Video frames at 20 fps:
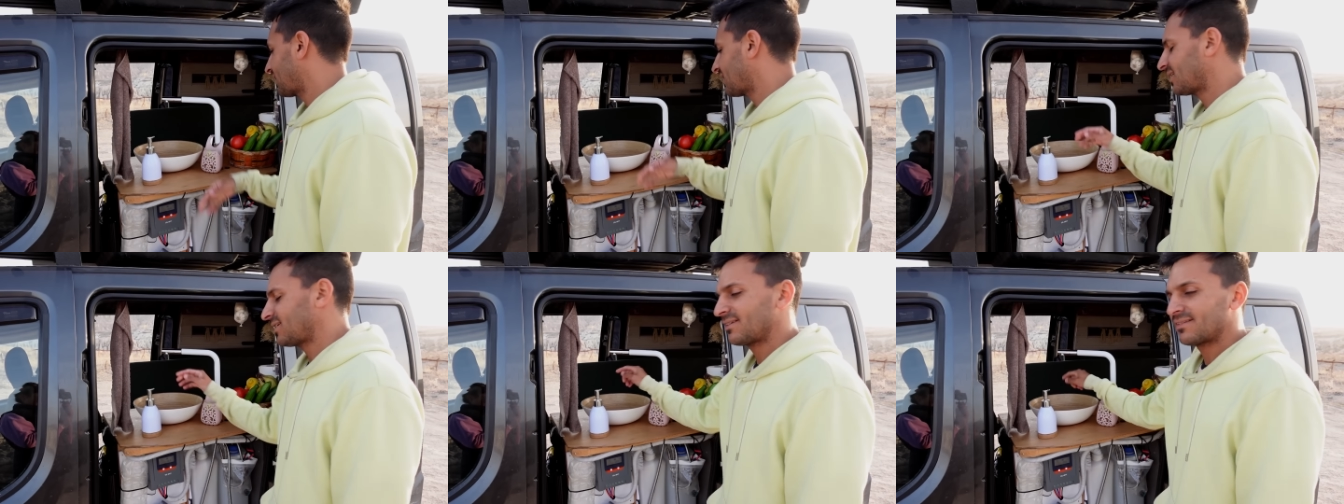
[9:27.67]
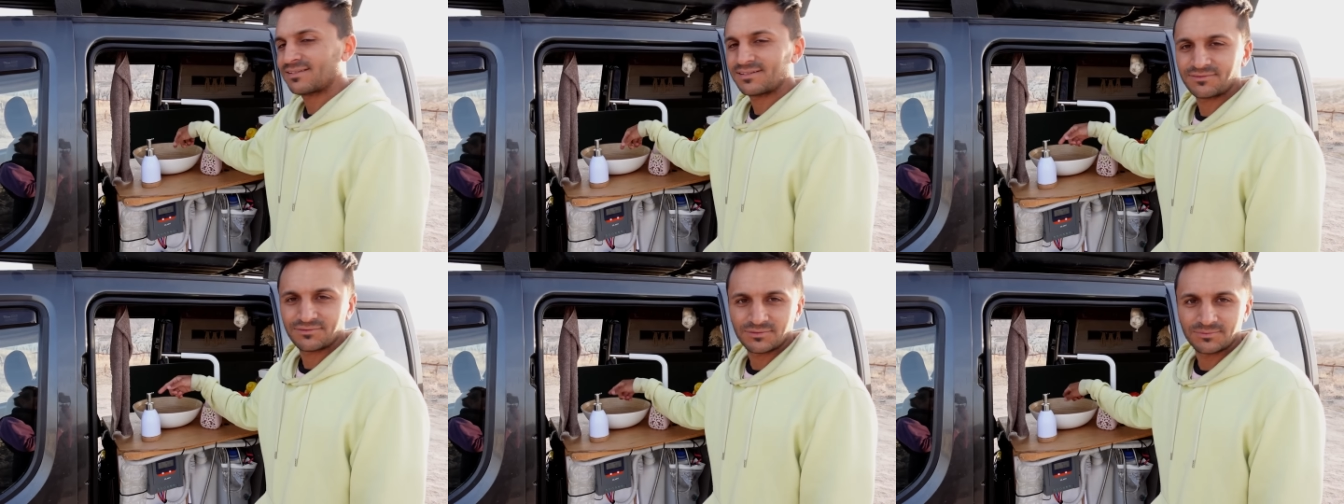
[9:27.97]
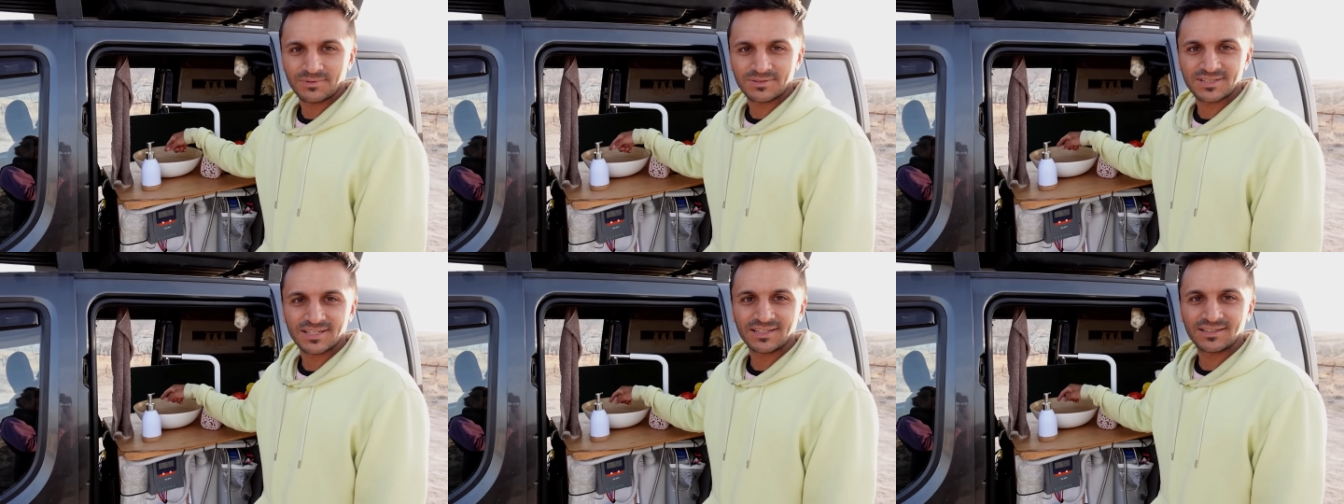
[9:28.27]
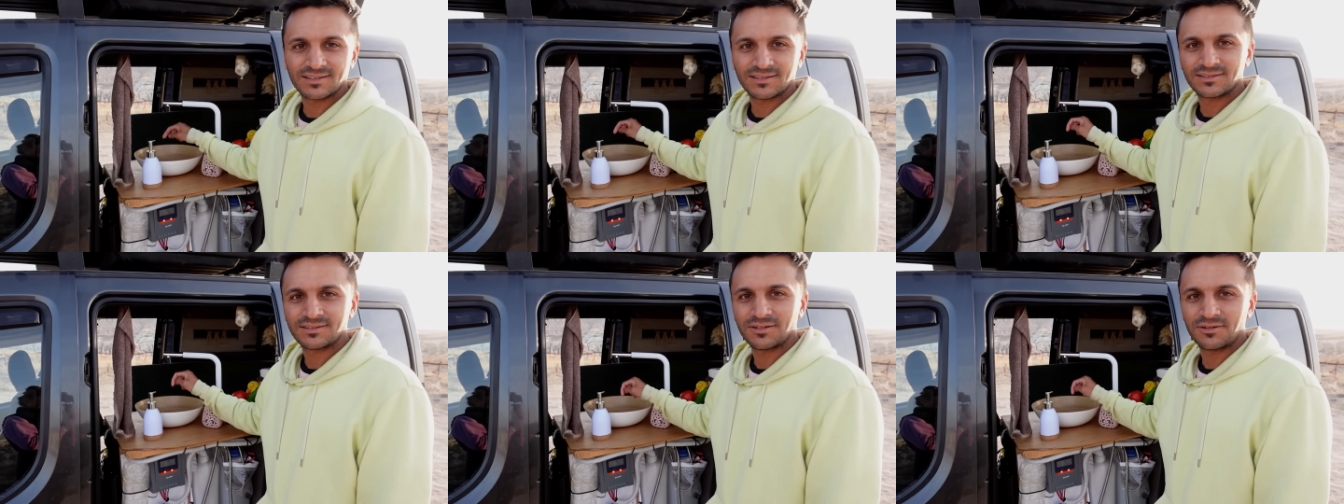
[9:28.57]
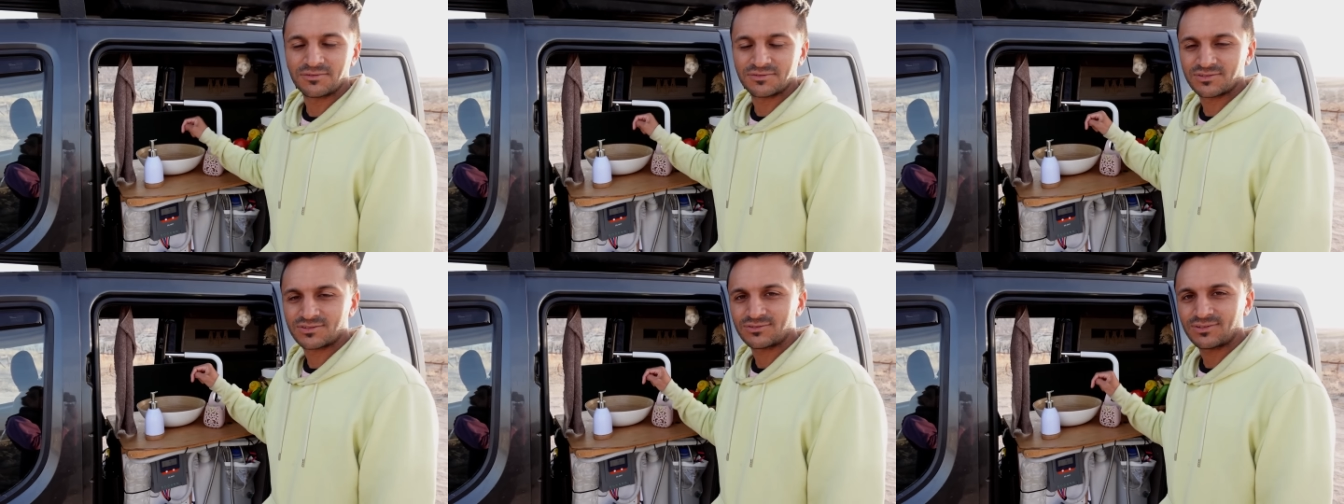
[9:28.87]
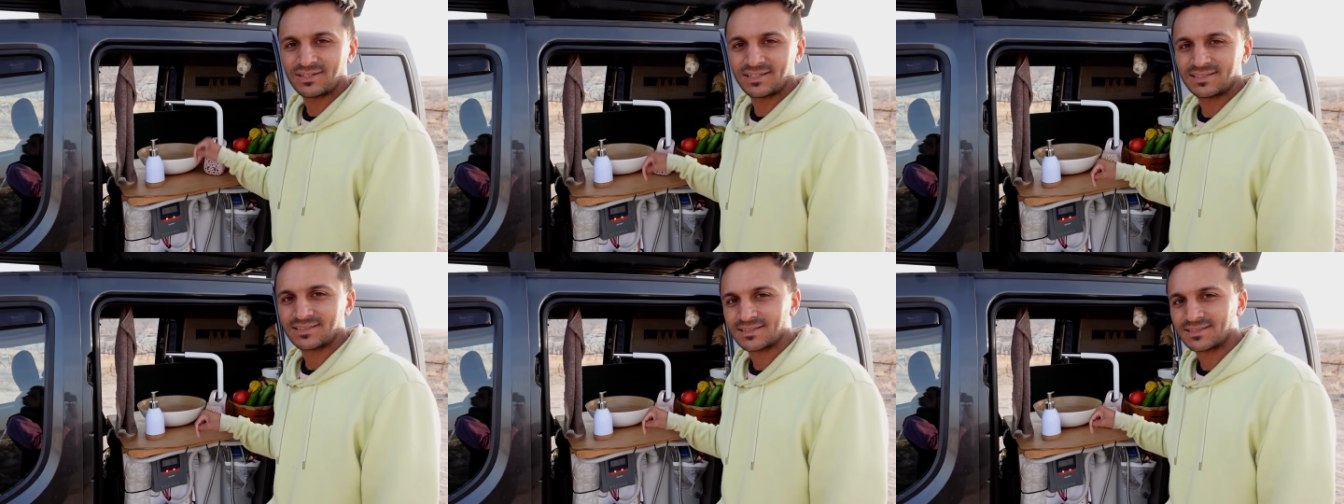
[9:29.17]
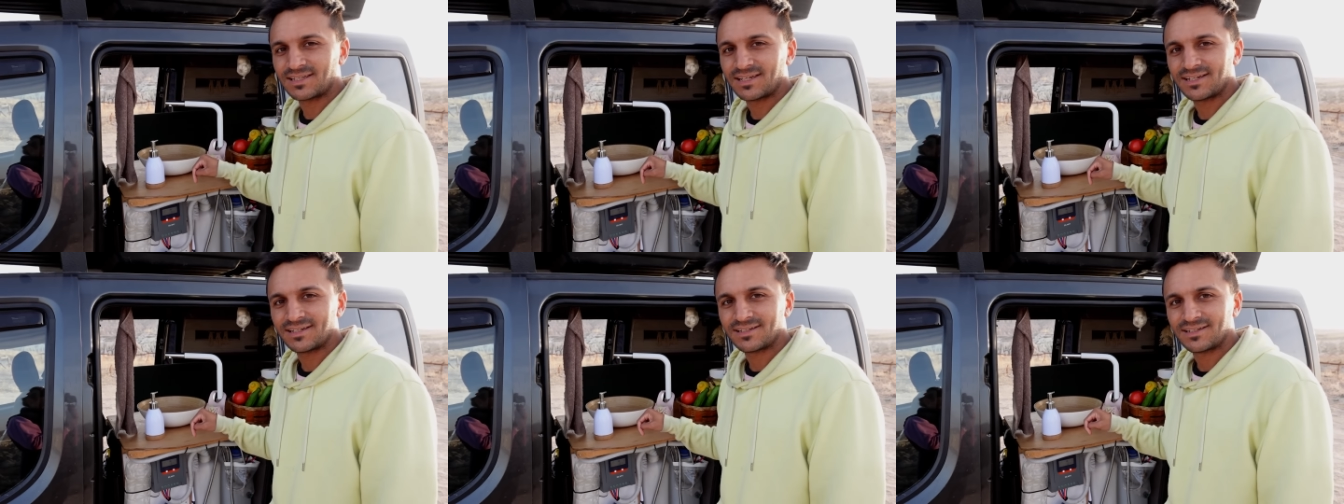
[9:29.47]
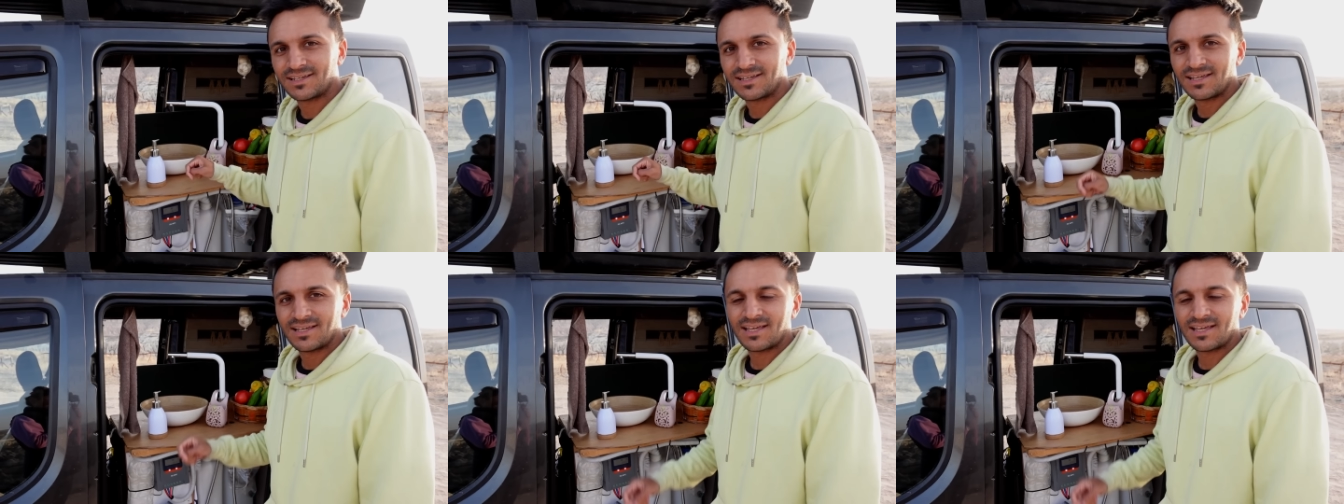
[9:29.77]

Anything from the sink goes straight into there,